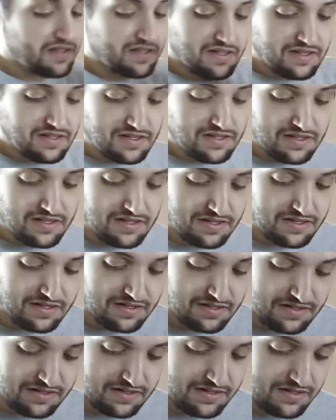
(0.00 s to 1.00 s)

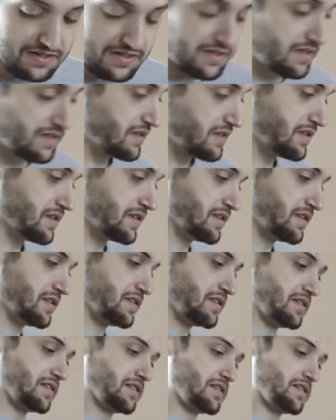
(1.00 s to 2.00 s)

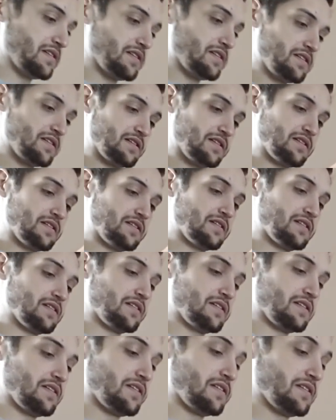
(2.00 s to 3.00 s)

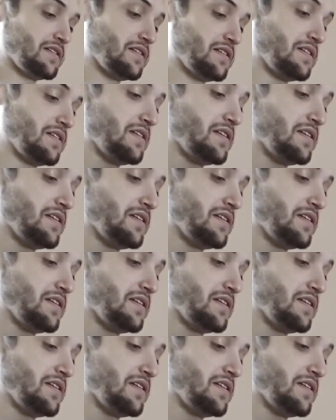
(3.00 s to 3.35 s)
The person shown says nothing.